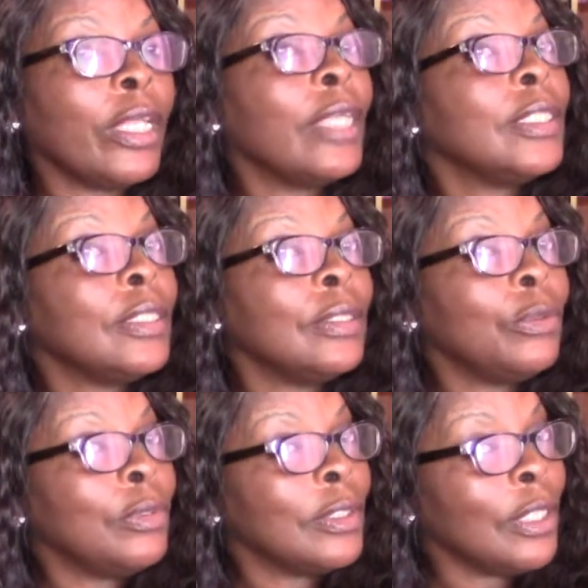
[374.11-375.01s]
I
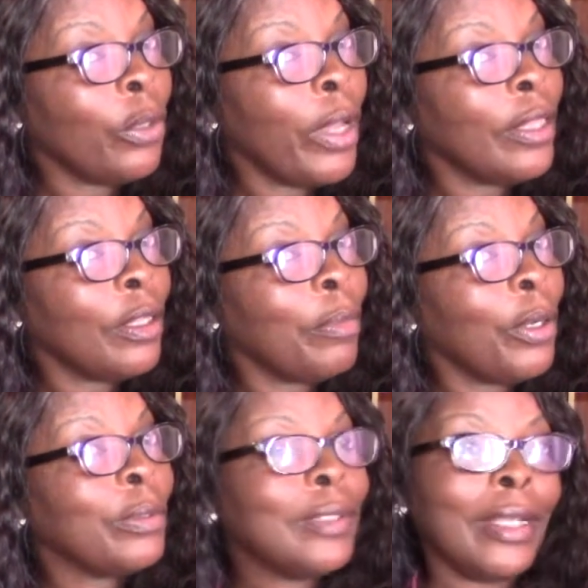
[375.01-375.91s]
still went
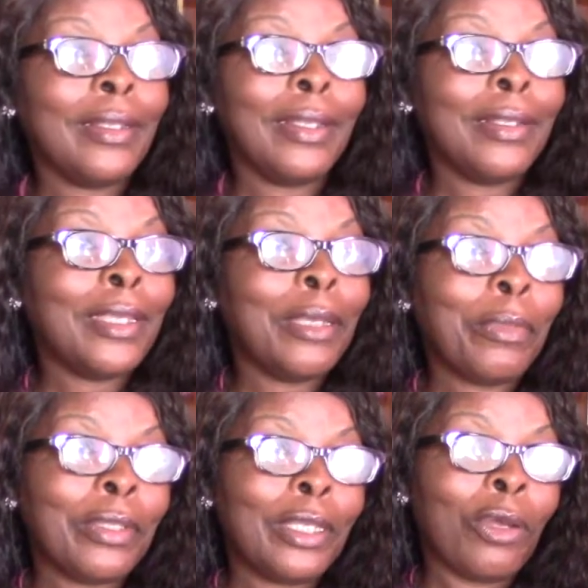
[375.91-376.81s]
about. I did the
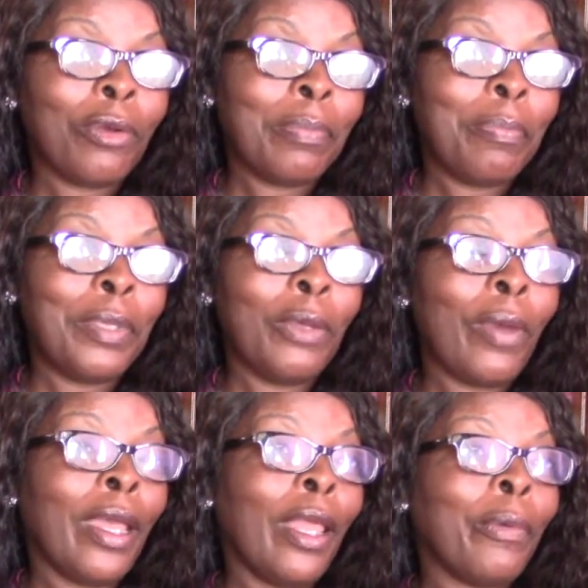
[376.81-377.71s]
chemotherapy
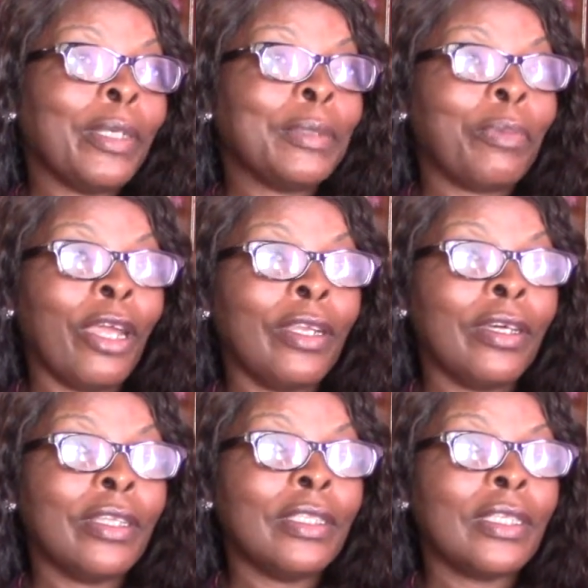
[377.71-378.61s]
while I was
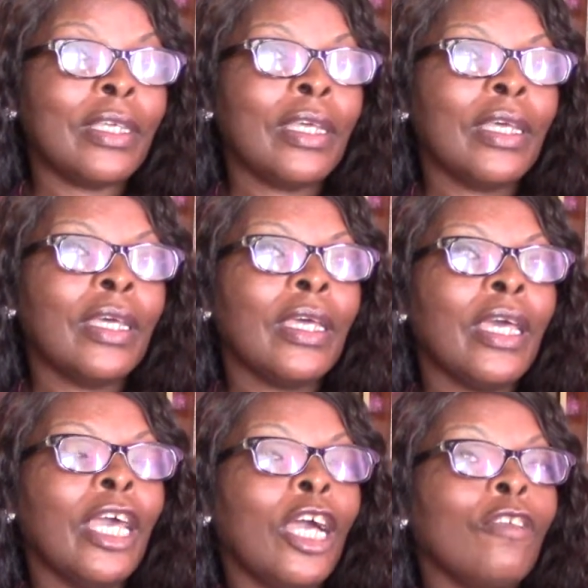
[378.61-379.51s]
pregnant,
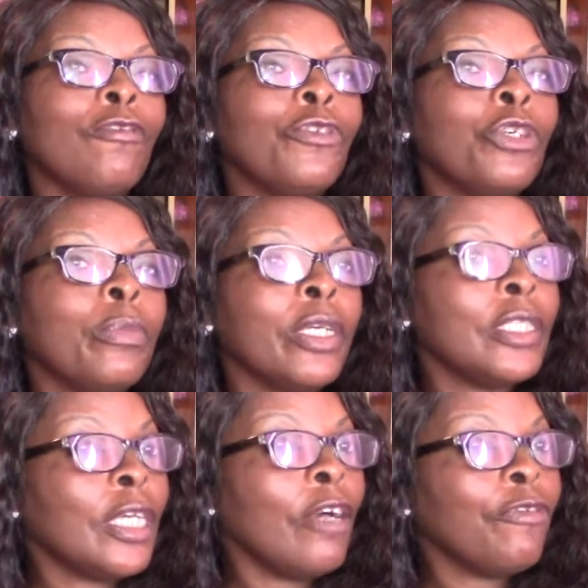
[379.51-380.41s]
and 4 months
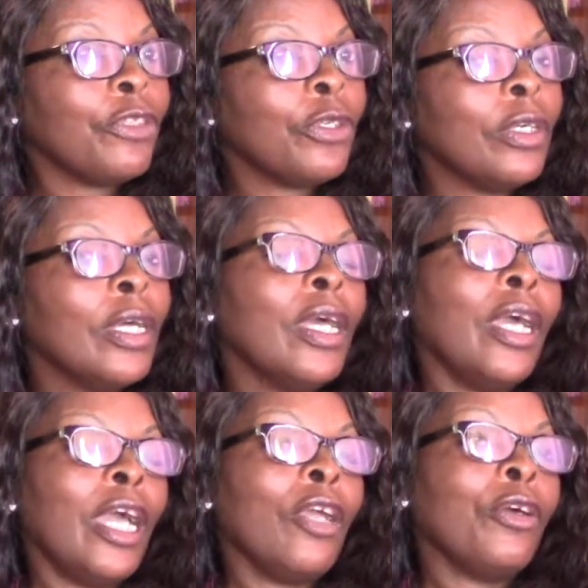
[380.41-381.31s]
after,
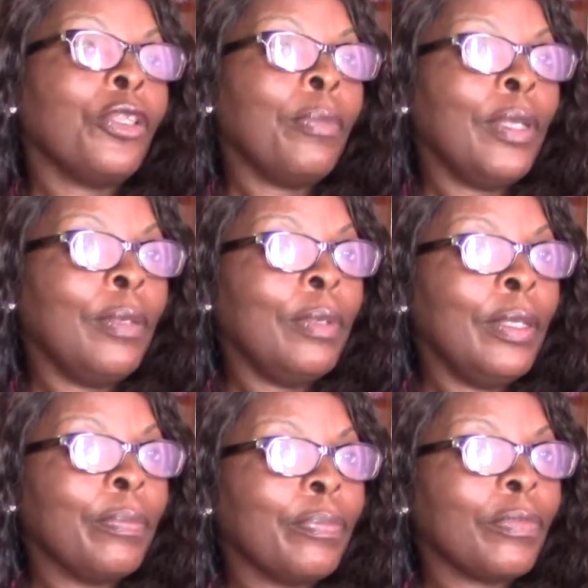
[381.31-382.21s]
I got a baby,
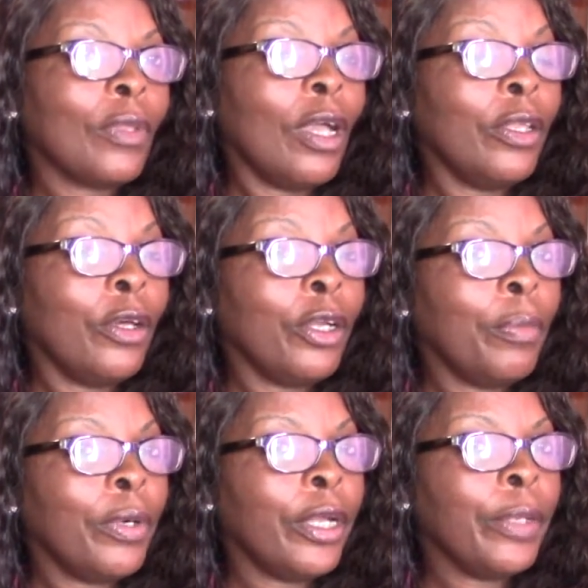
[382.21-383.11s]
another
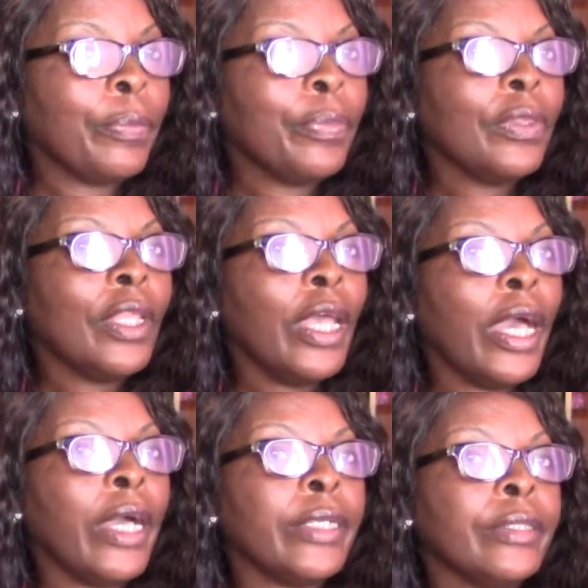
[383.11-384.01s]
boy.
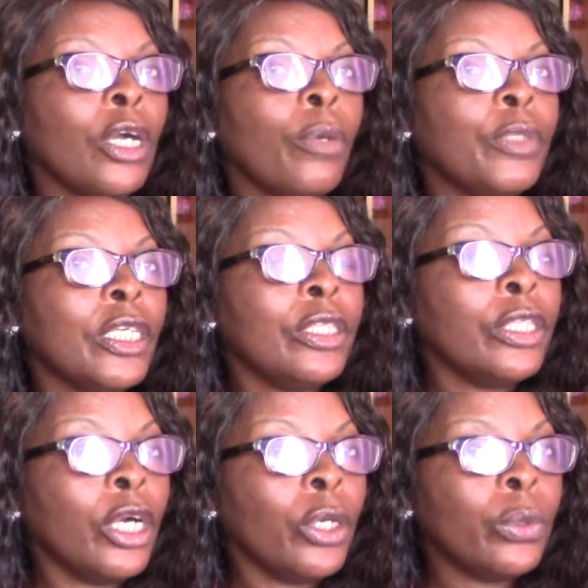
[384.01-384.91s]
And up till
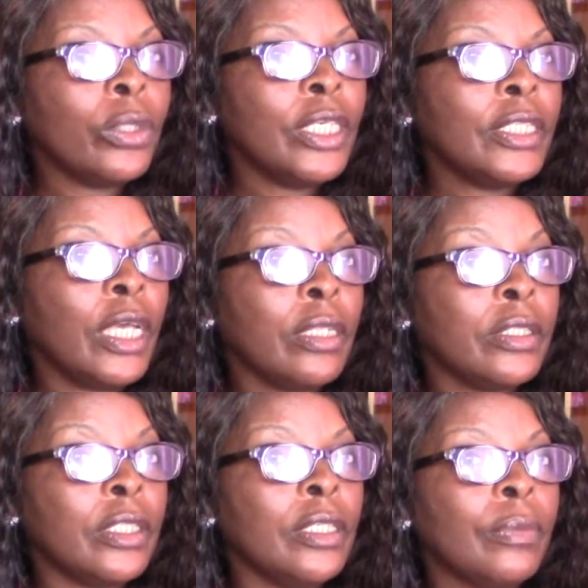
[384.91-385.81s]
now, he's
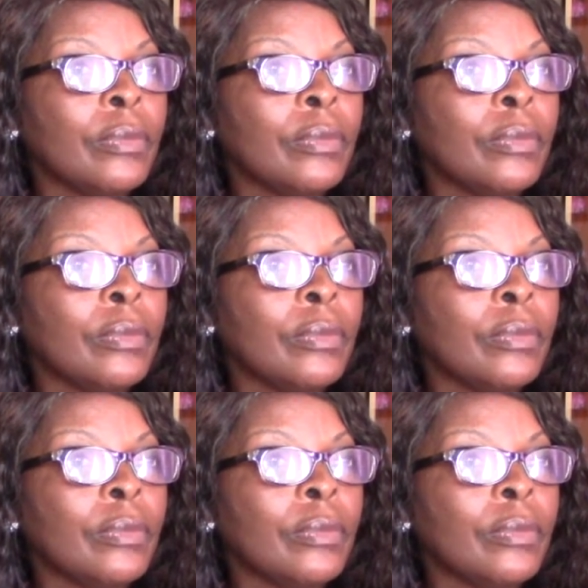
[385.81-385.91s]
healthy.